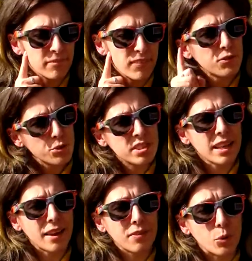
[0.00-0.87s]
If you
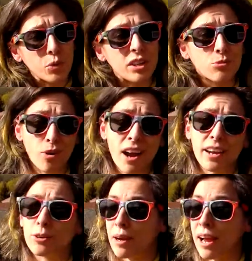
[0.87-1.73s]
said that we
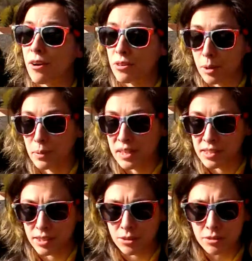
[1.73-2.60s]
ride around on a
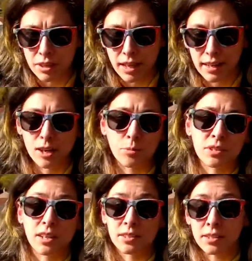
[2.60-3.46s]
bicycle and it helps
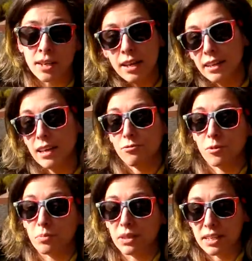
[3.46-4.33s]
us get
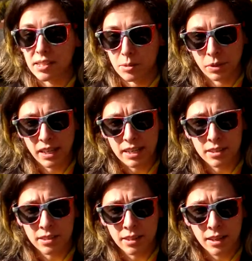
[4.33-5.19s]
from place to
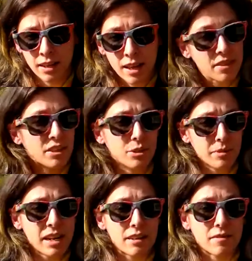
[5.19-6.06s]
place, then you're right.